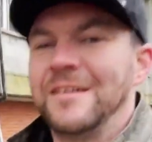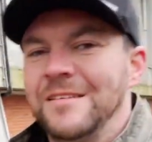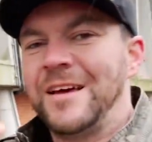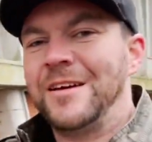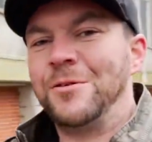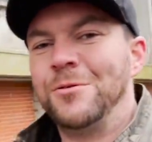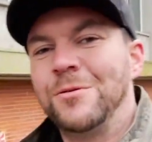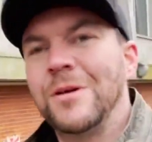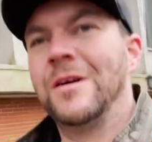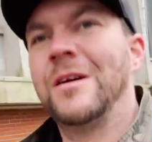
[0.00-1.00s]
Thank you.
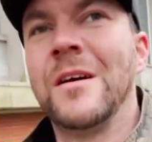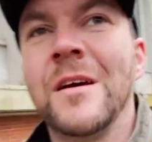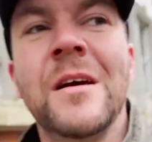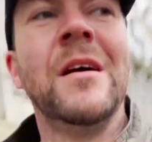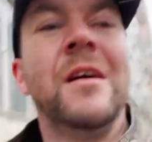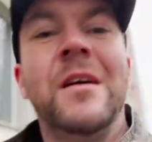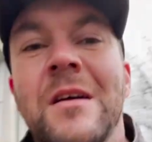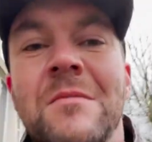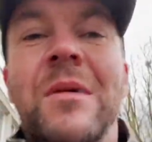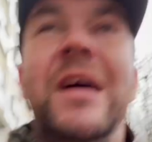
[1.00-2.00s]
Started in 15 minutes.
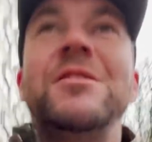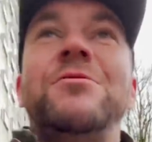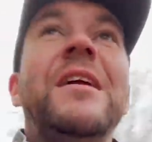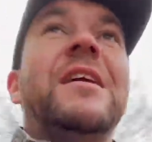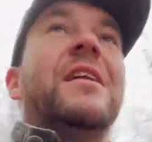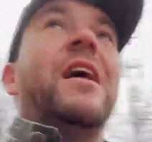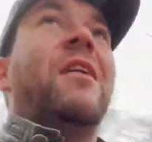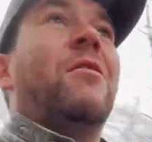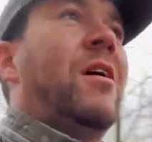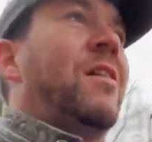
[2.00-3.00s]
Mate, it's raining
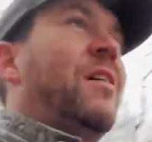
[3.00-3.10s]
now.